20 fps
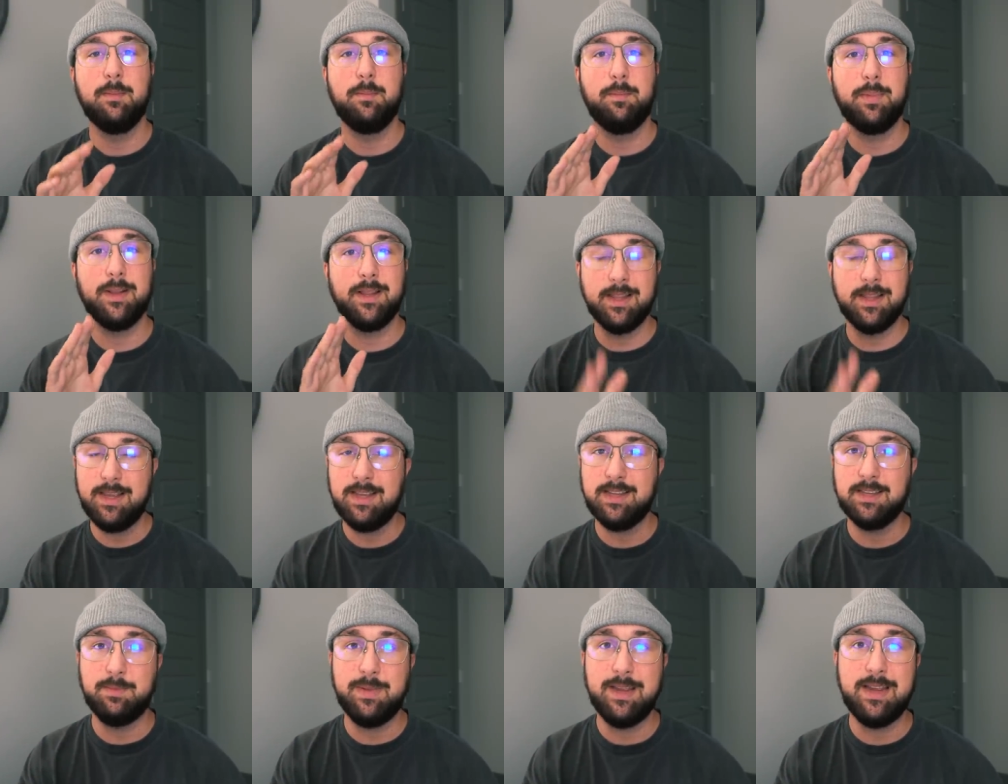
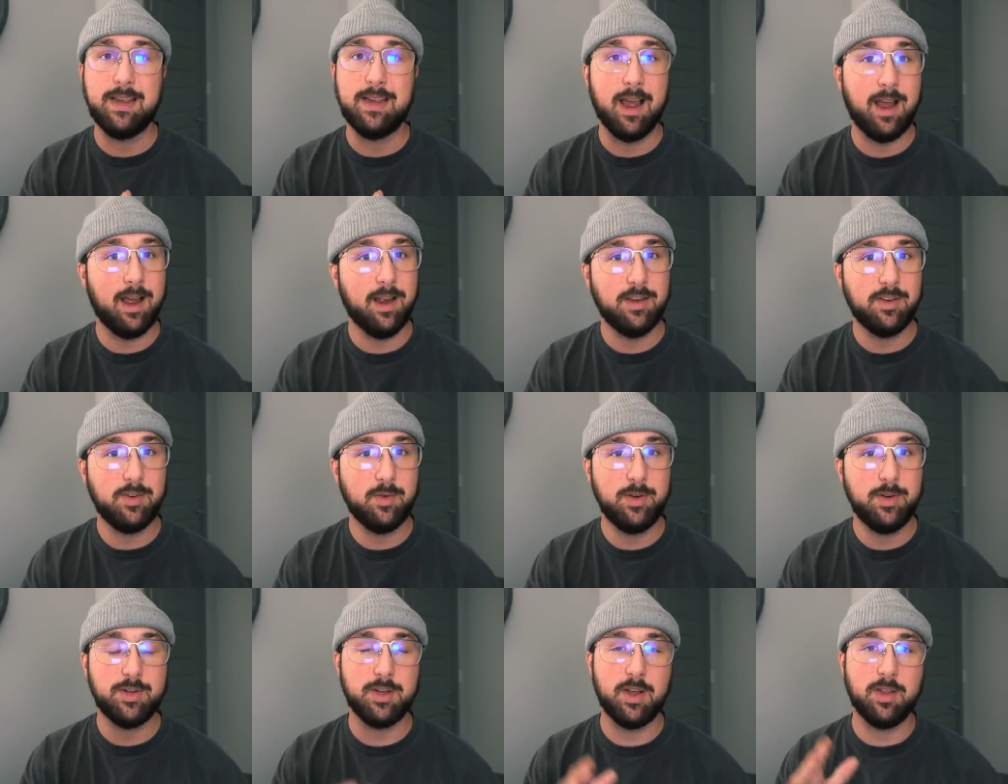please be kind
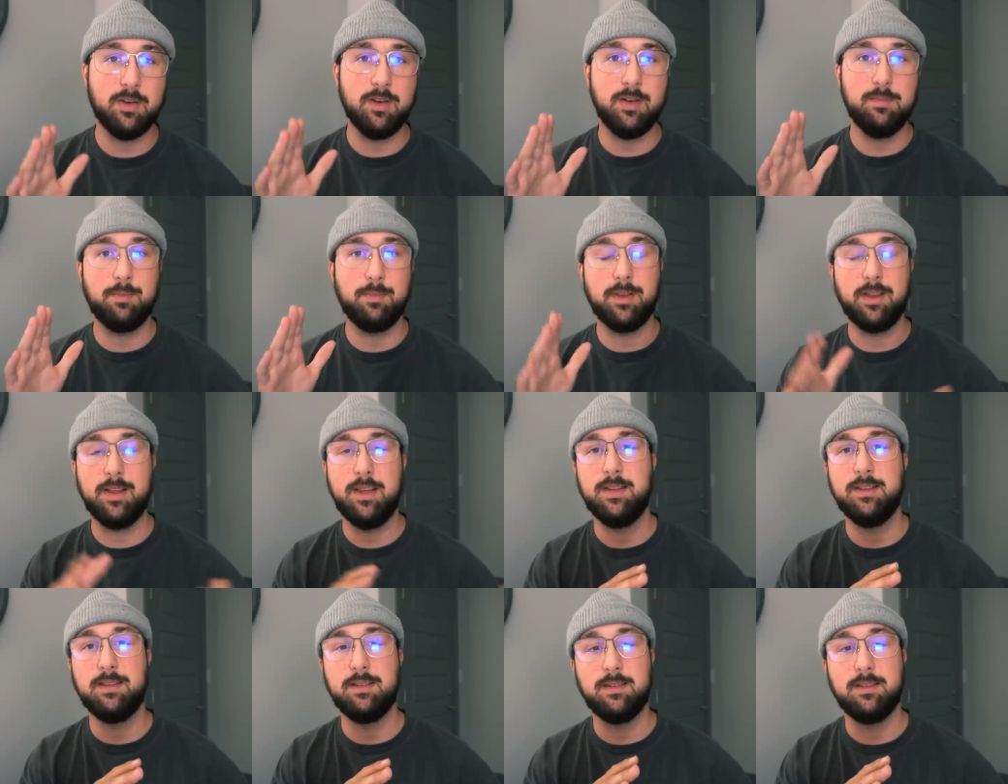to each other and
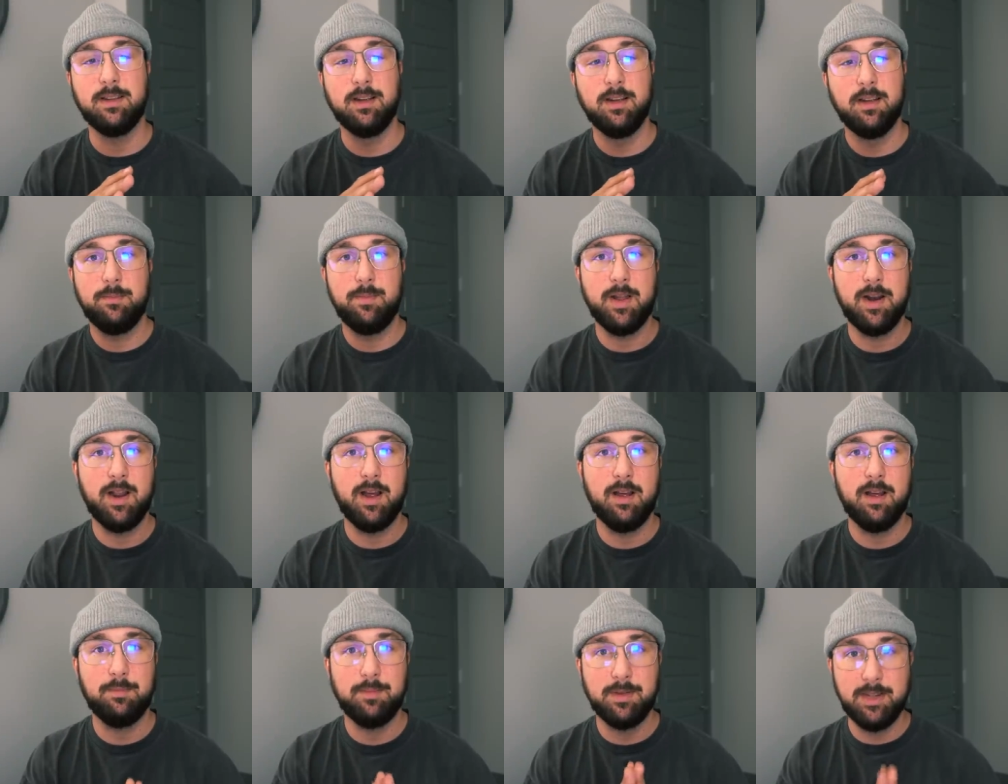please, but
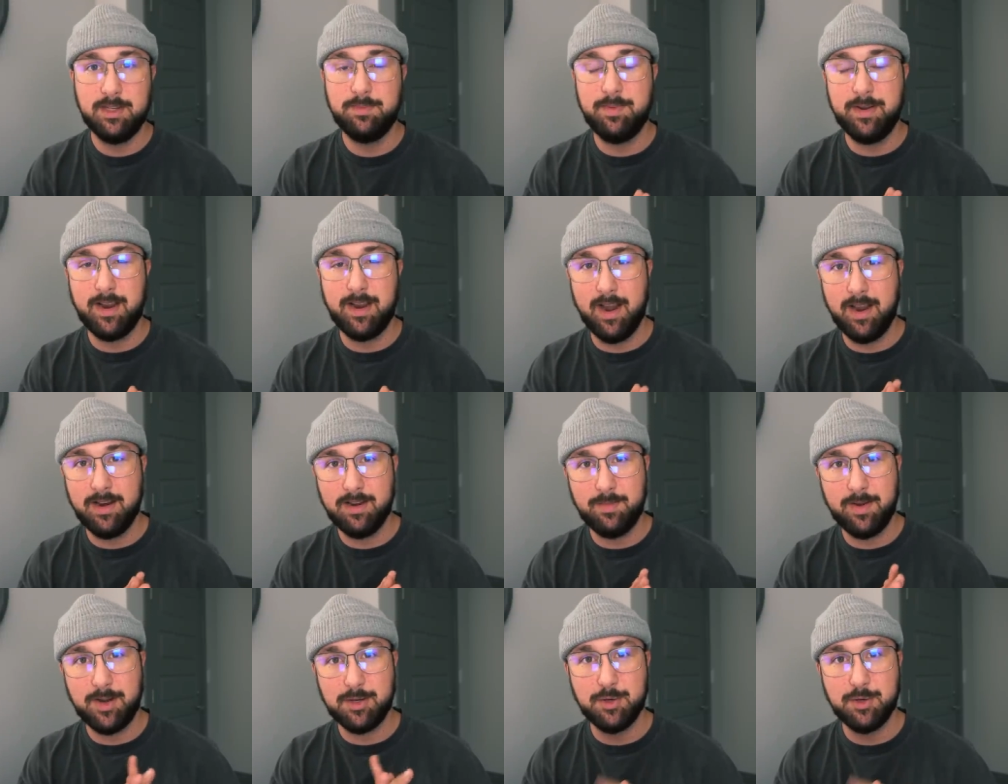uh, please be
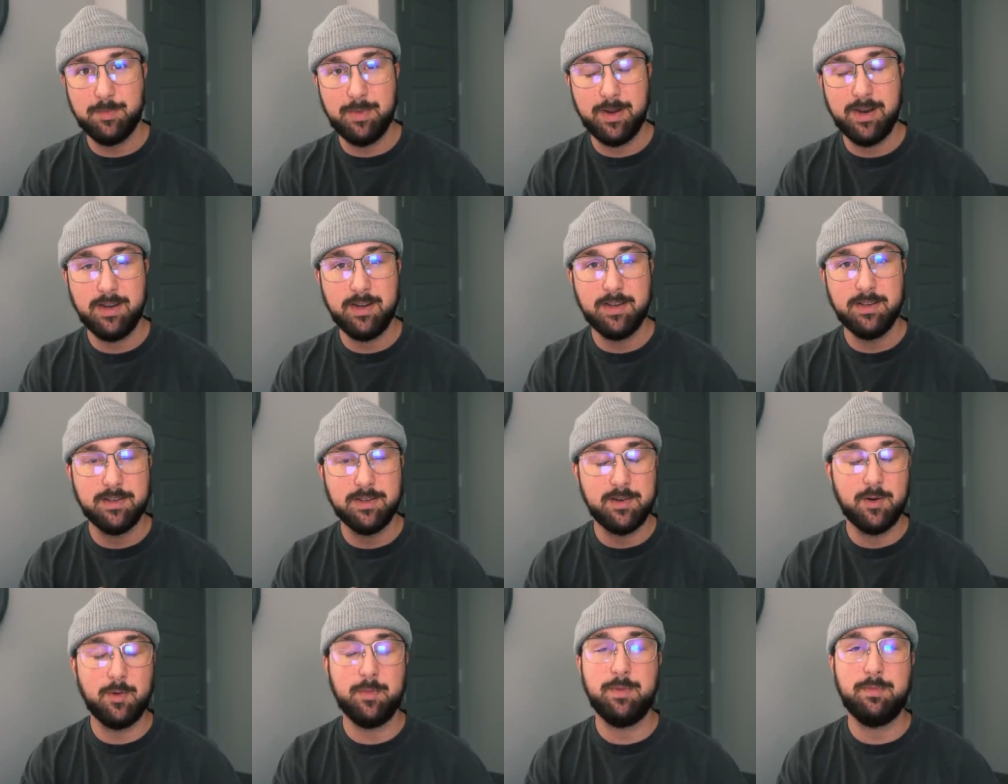kind about your
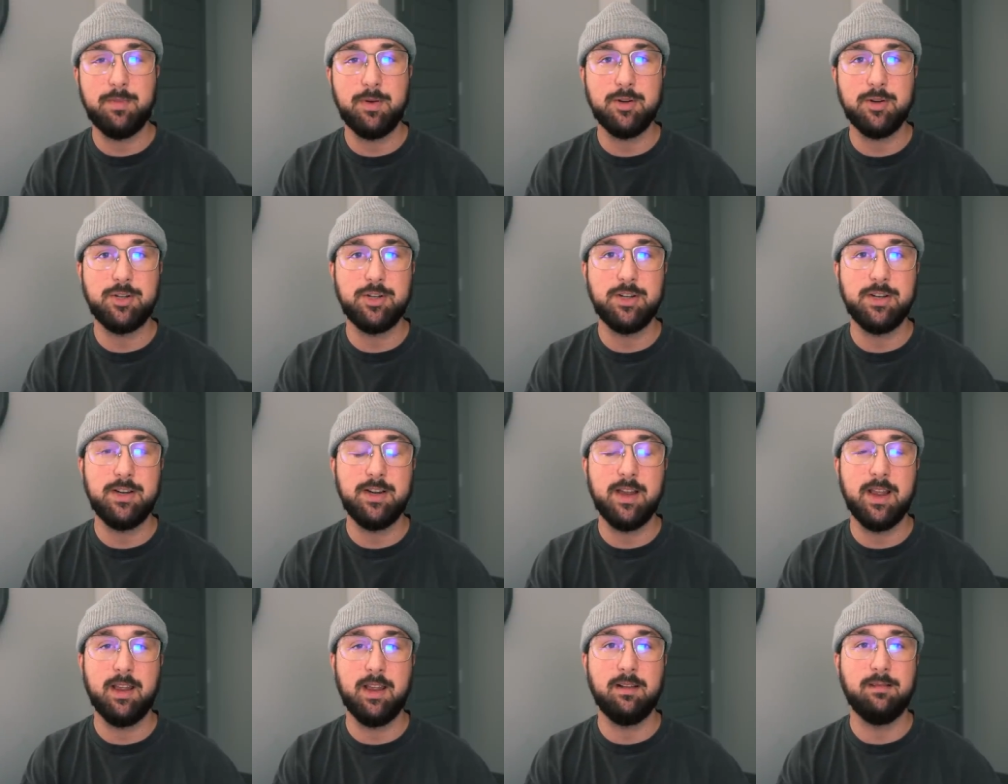opinions. Don't be
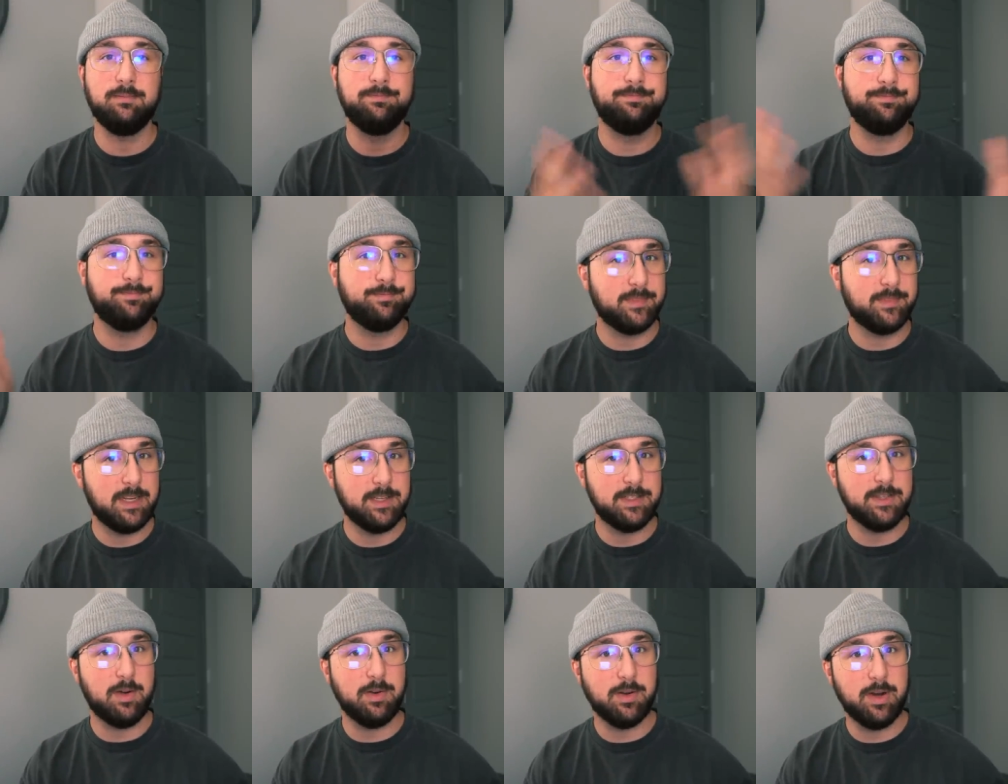pushy and
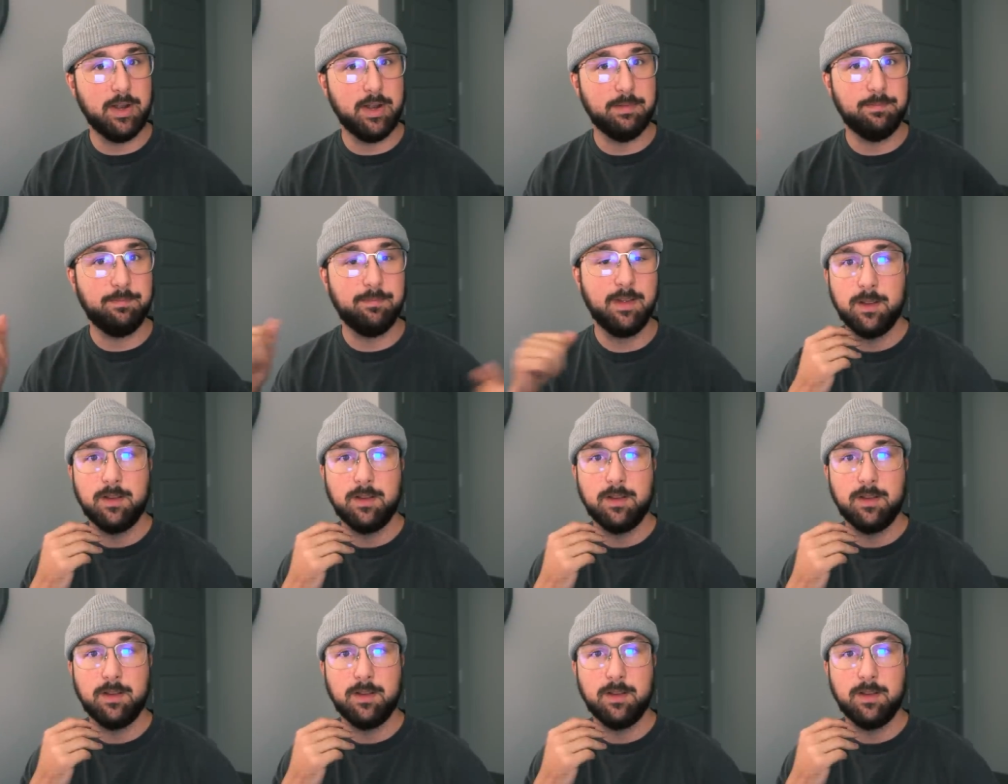it's all good.